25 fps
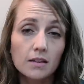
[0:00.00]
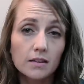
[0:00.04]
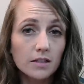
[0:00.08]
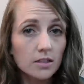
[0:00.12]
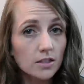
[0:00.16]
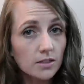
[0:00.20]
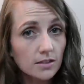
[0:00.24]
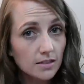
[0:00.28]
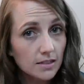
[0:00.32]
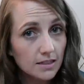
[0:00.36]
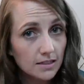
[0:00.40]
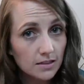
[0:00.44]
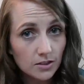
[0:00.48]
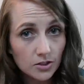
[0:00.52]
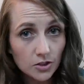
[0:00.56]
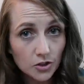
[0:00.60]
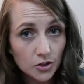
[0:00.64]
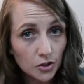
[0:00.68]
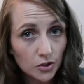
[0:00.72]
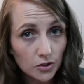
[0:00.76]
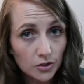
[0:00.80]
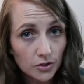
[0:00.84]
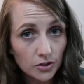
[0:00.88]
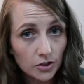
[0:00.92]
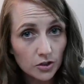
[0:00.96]
the
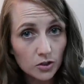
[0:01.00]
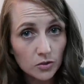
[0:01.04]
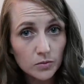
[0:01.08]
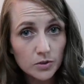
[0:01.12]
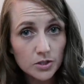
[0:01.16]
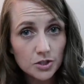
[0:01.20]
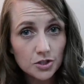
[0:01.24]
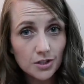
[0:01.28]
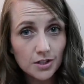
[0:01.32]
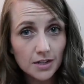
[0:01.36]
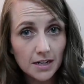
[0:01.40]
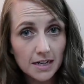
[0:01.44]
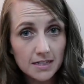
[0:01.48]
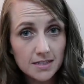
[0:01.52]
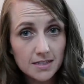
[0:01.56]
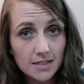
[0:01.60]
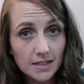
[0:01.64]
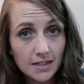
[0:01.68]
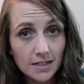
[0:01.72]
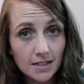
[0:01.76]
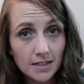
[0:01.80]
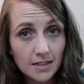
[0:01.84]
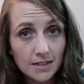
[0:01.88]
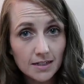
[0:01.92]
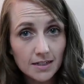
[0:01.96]
ureter, which connects
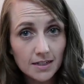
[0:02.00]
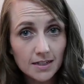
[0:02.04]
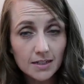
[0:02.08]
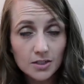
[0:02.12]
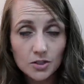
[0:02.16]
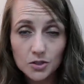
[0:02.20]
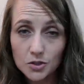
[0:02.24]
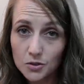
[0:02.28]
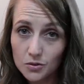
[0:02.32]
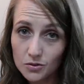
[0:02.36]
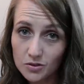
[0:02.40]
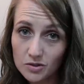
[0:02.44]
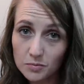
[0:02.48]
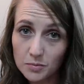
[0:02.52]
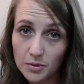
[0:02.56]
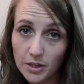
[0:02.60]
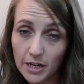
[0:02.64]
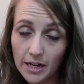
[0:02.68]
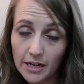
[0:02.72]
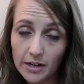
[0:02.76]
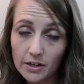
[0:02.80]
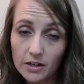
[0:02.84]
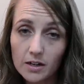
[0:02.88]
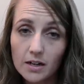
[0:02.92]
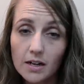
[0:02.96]
the kidney to the
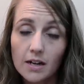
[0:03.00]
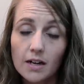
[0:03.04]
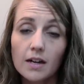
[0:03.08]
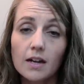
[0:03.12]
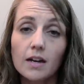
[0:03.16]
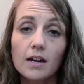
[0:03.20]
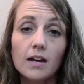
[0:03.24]
bladder.